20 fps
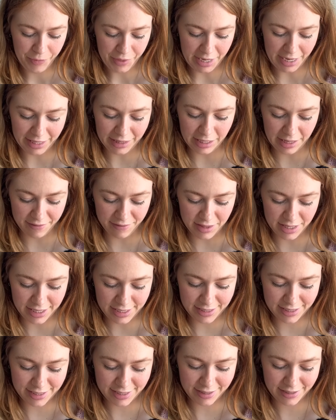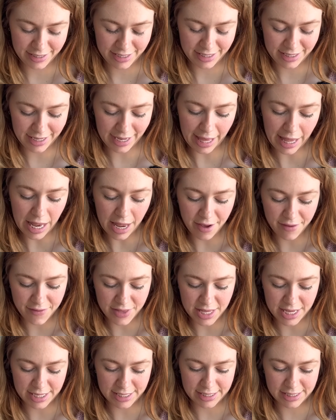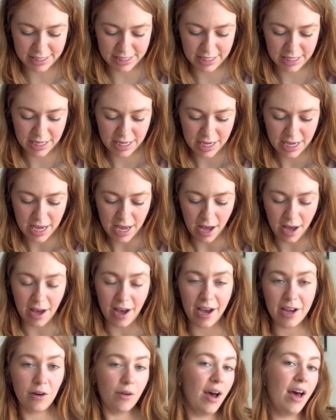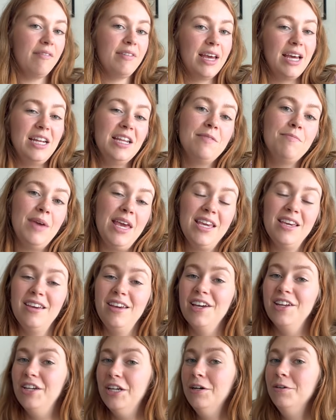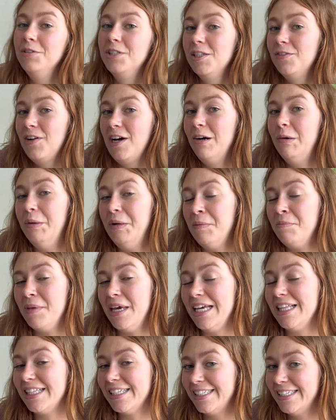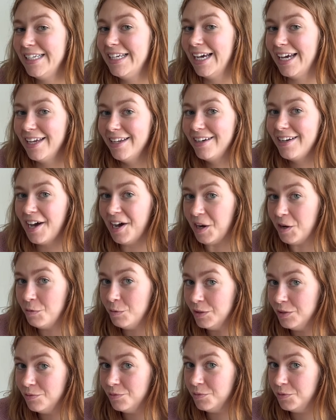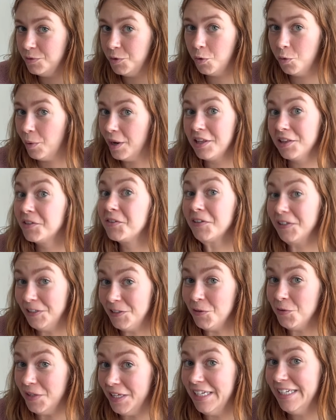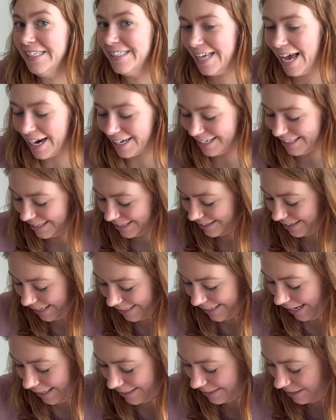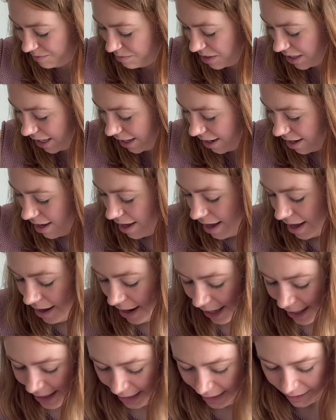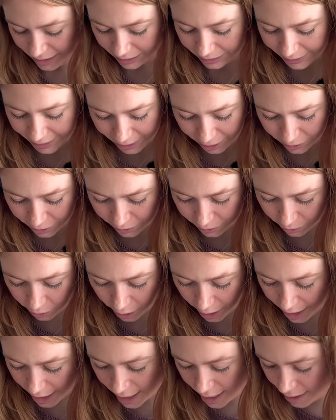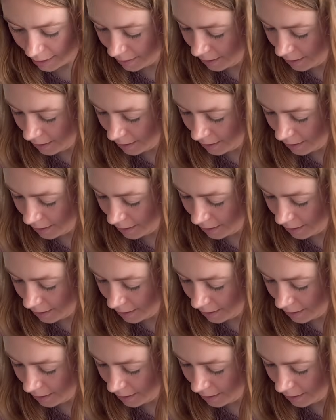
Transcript: I love this. I don't have any make again notes. If I were to make this again, I would quite literally do the exact same thing. I think the length is great.